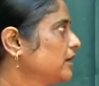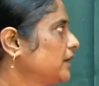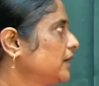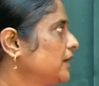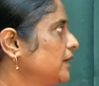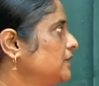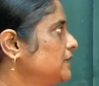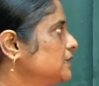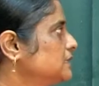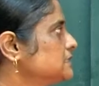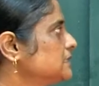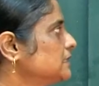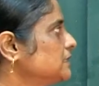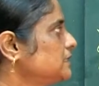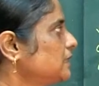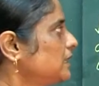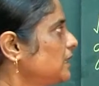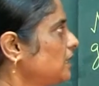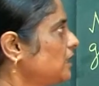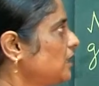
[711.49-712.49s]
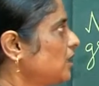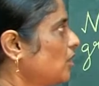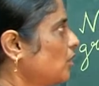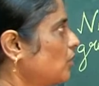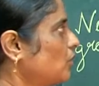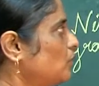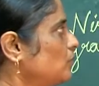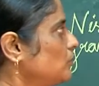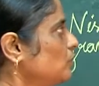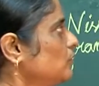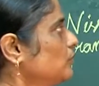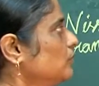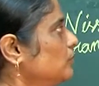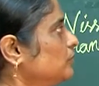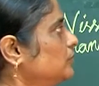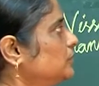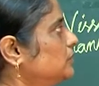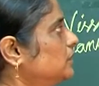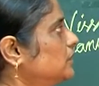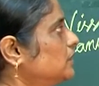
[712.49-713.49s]
It does not allow
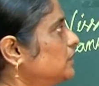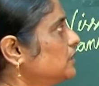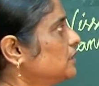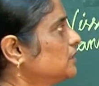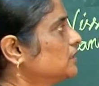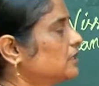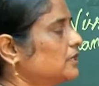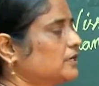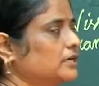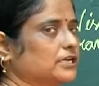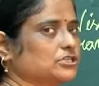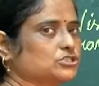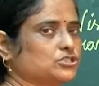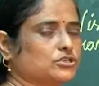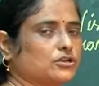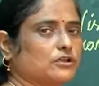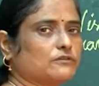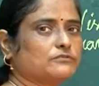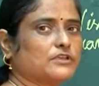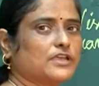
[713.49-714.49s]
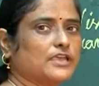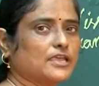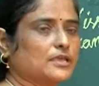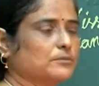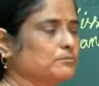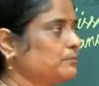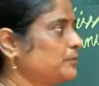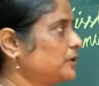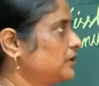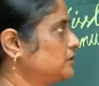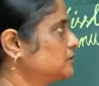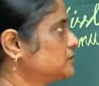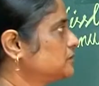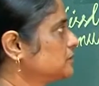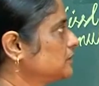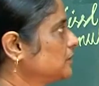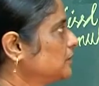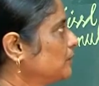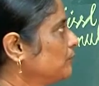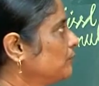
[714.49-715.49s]
the conduction of the
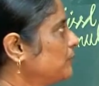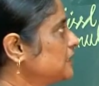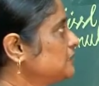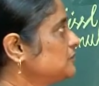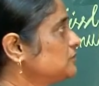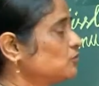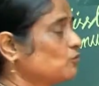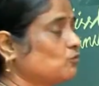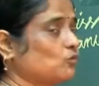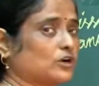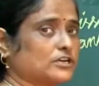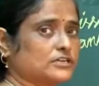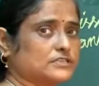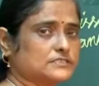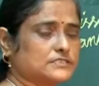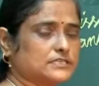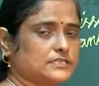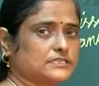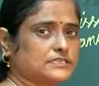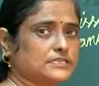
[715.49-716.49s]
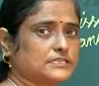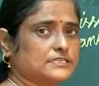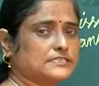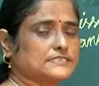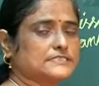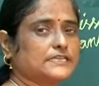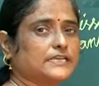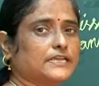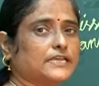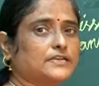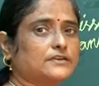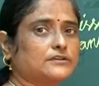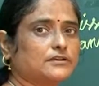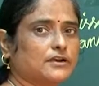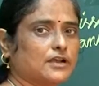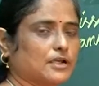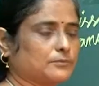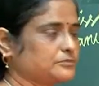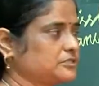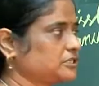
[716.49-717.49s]
impulse, but what is it? It is
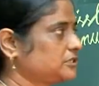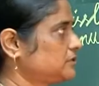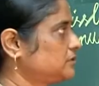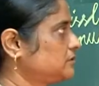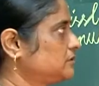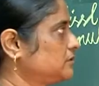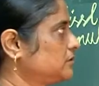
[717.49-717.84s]
interrupted.